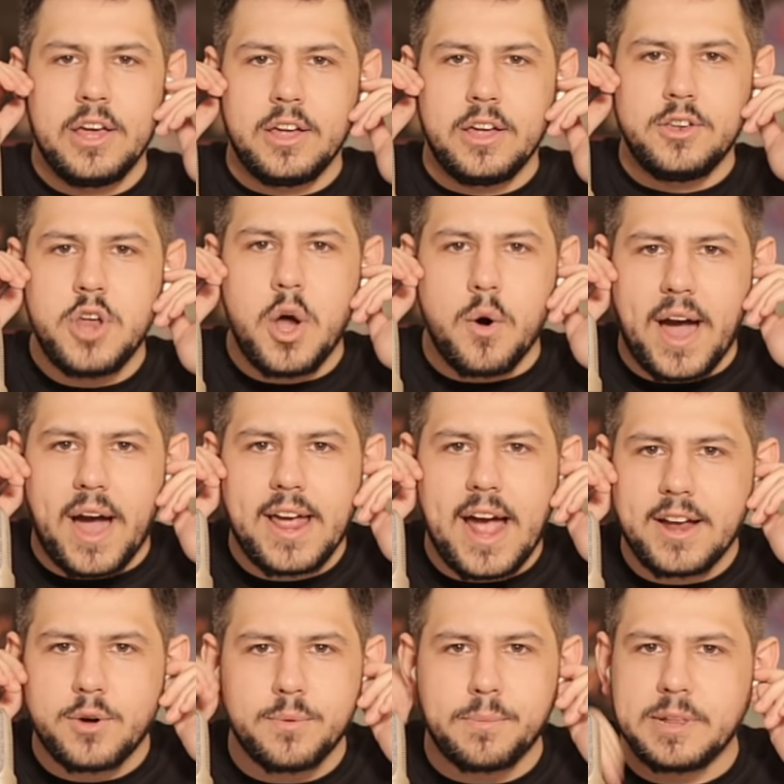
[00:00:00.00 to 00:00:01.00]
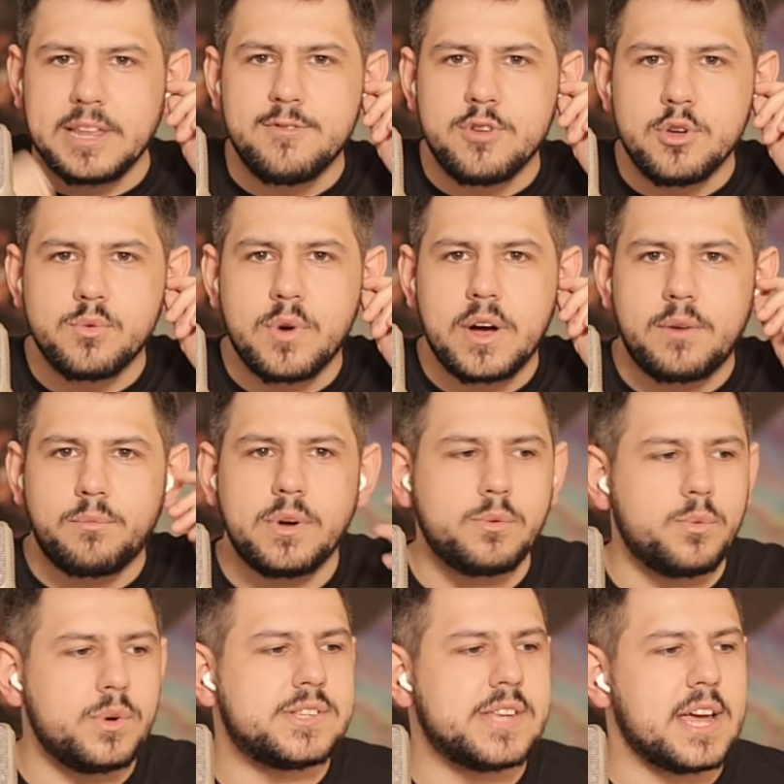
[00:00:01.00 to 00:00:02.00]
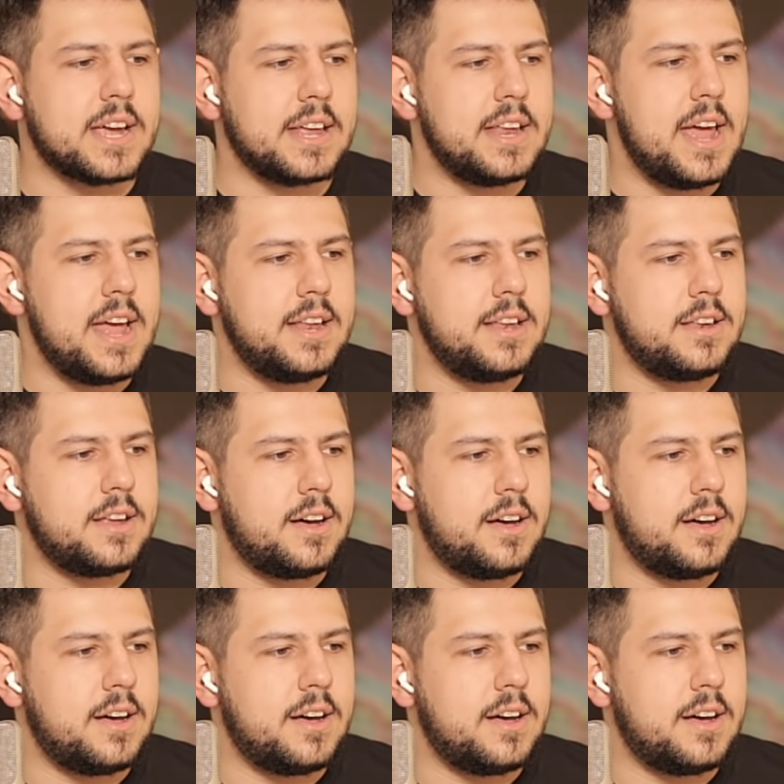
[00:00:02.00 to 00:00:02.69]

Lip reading: no, I don't believe you. One second. And